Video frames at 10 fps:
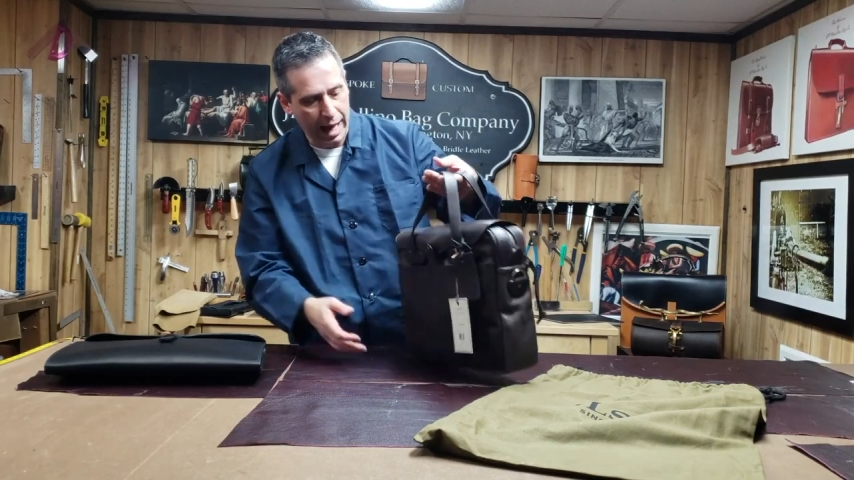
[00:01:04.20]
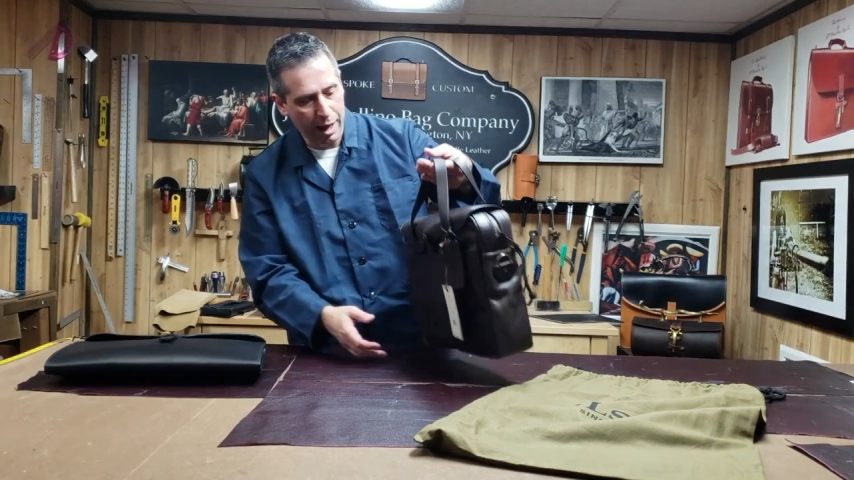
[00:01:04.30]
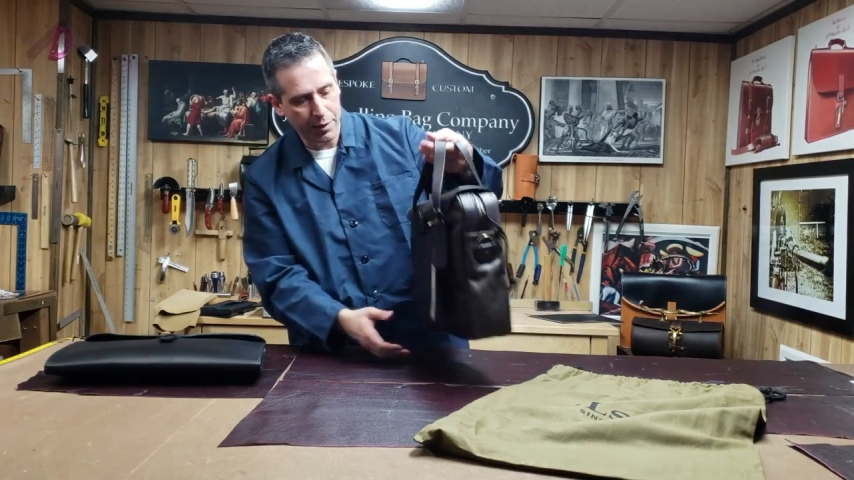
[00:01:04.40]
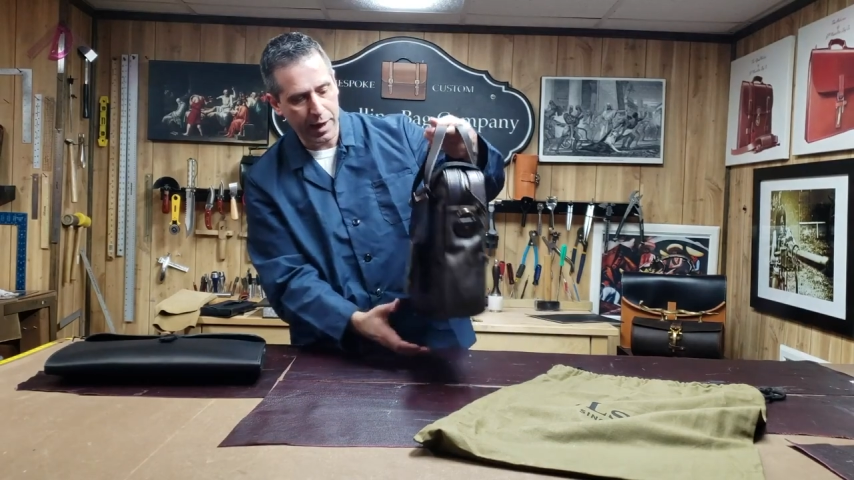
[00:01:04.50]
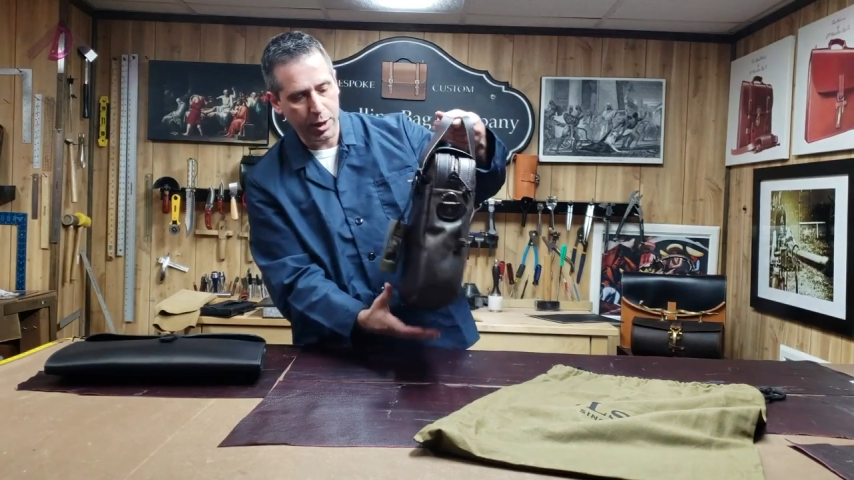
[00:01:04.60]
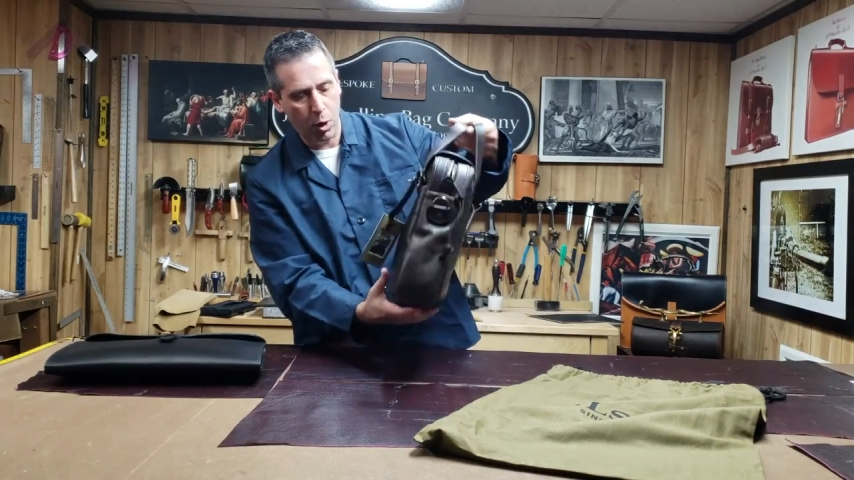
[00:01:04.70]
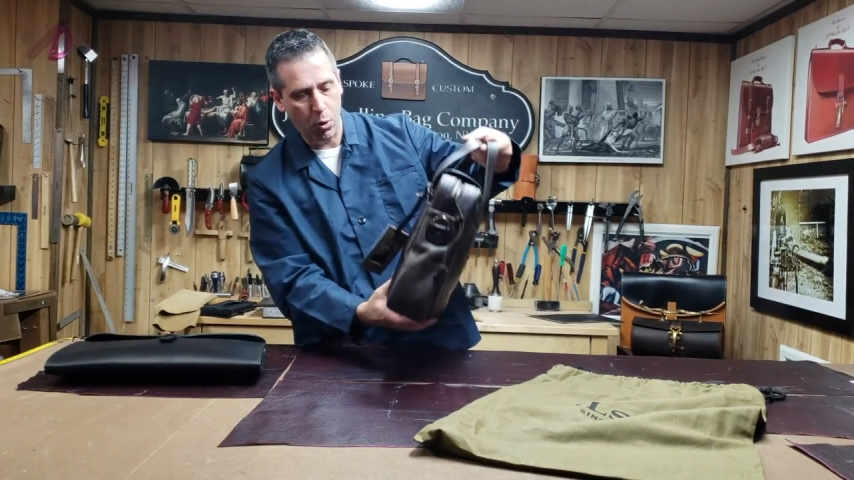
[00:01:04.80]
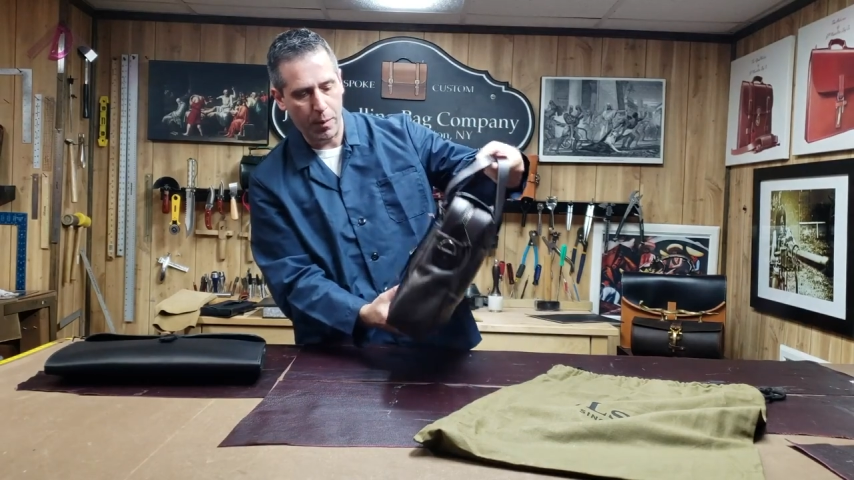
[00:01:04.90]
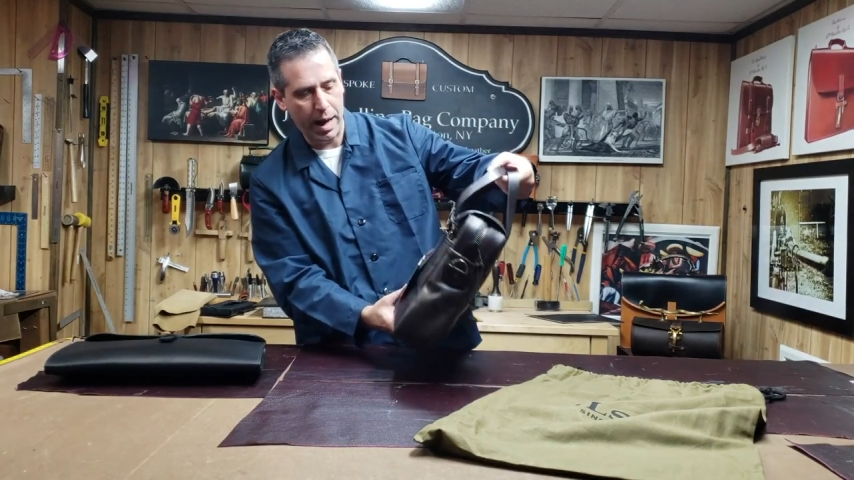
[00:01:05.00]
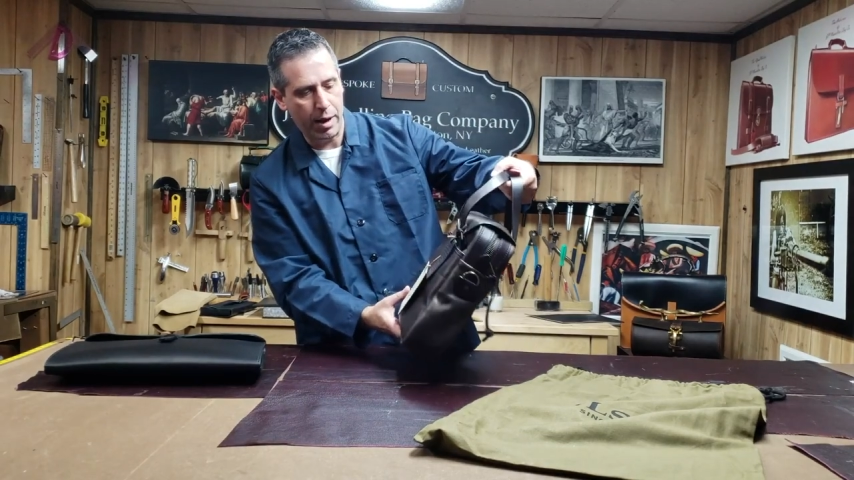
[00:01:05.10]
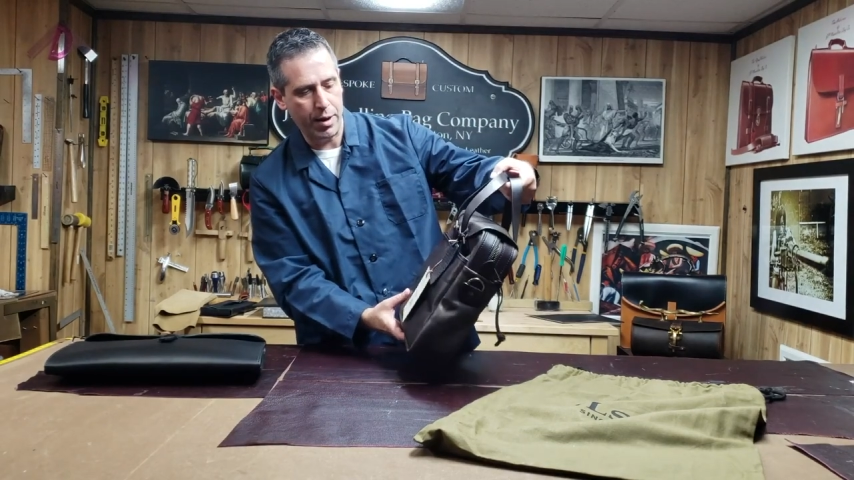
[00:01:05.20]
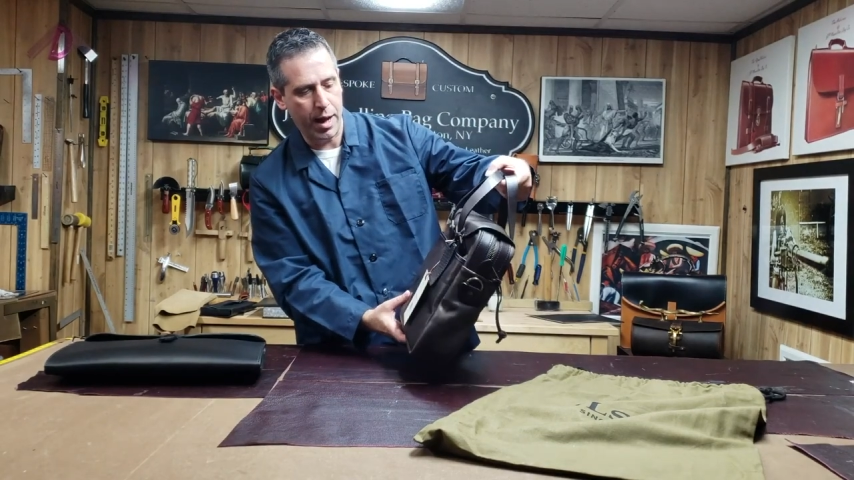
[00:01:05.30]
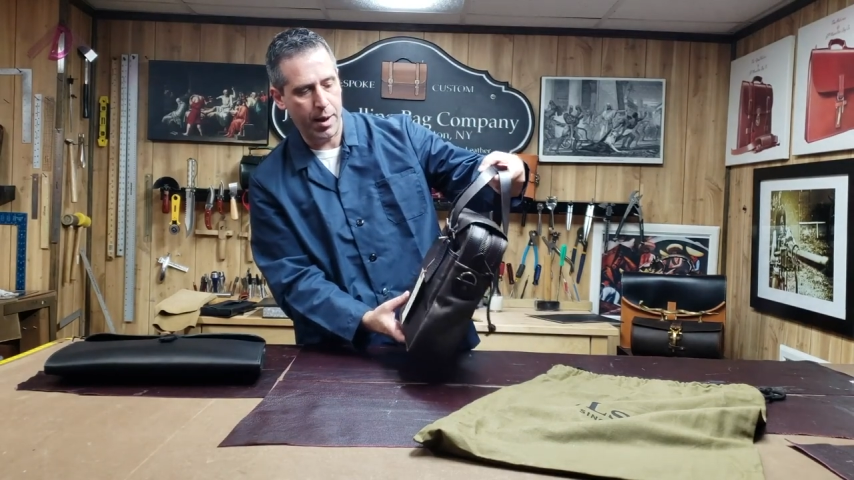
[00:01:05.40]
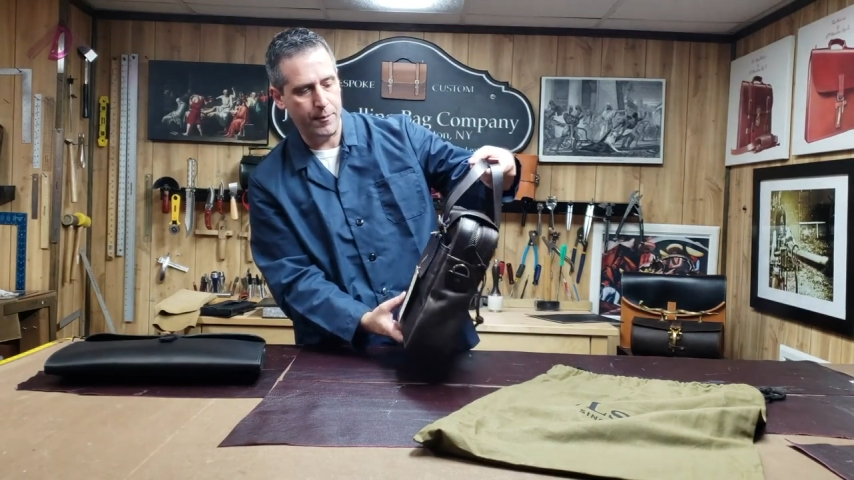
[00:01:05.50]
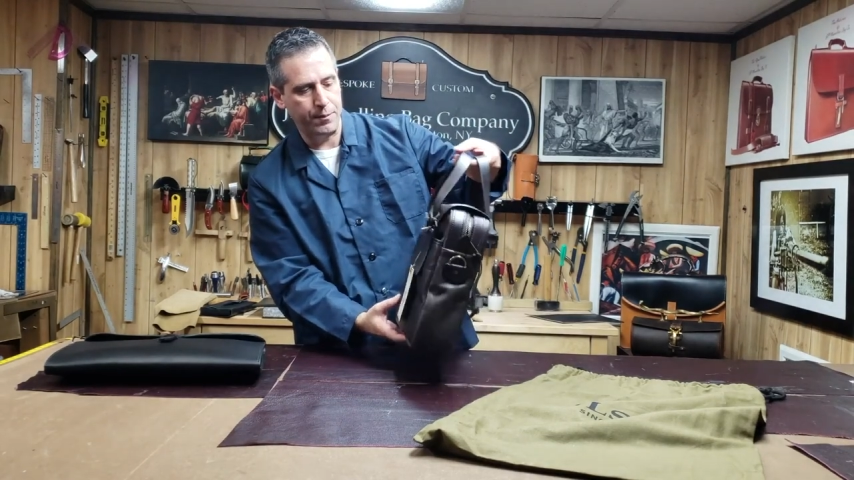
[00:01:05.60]
how they go
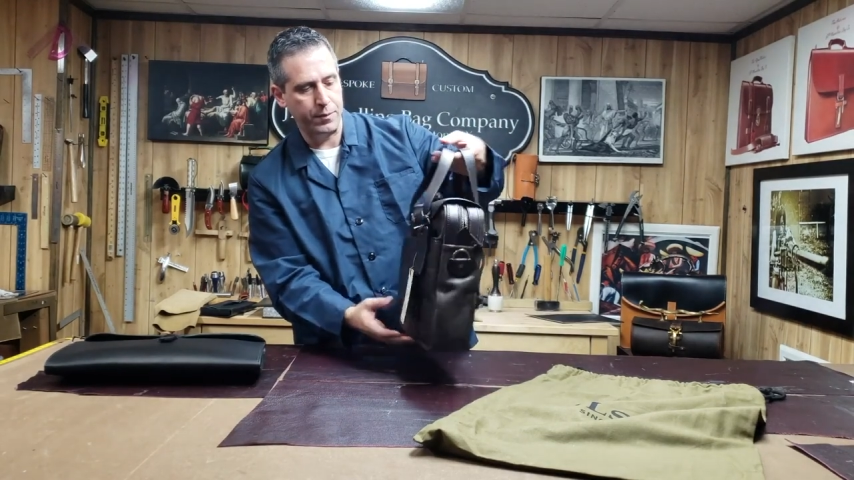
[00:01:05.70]
about